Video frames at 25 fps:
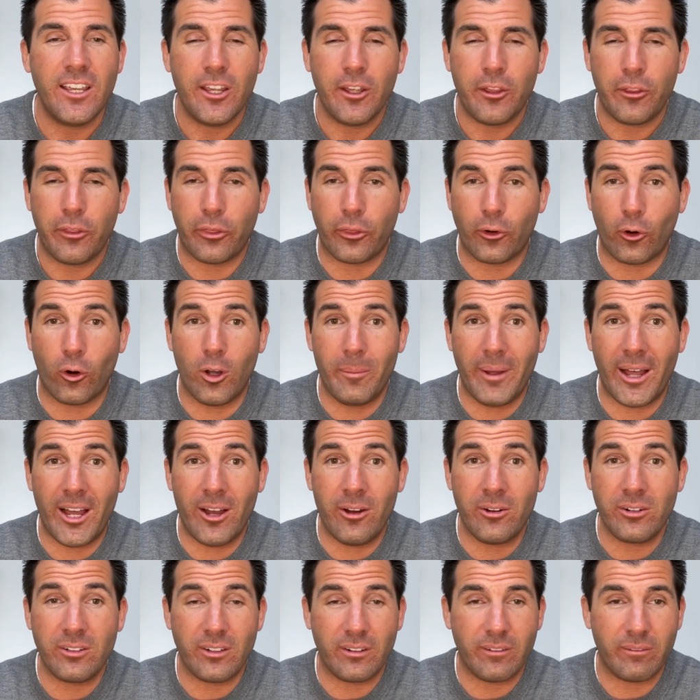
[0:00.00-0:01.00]
Throw them
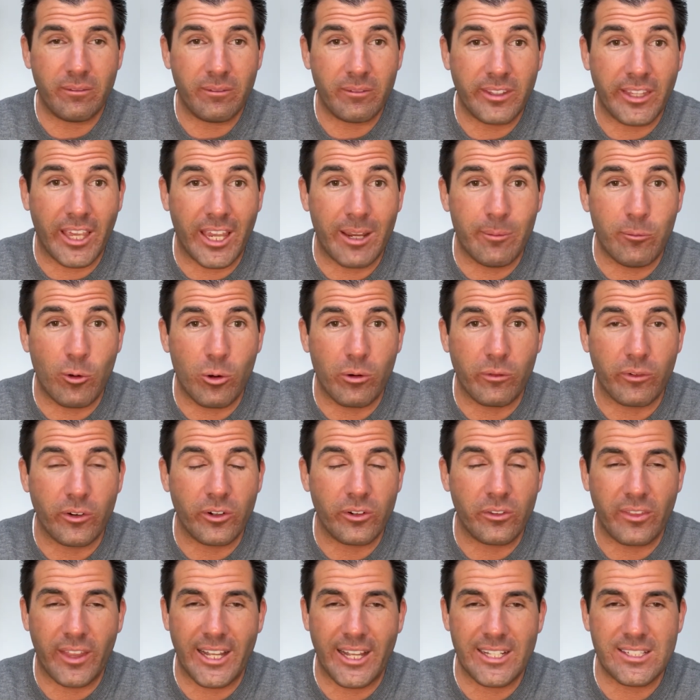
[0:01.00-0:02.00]
out. Game over.
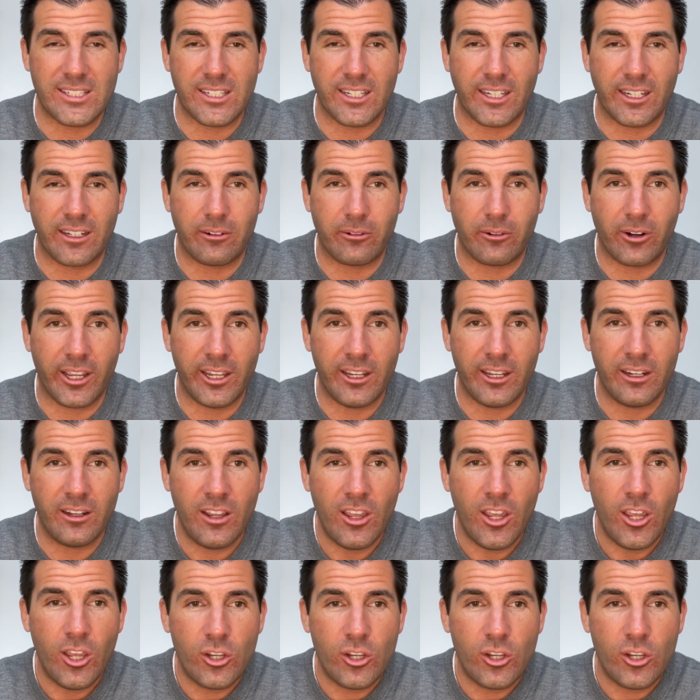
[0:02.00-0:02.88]
That's it, right?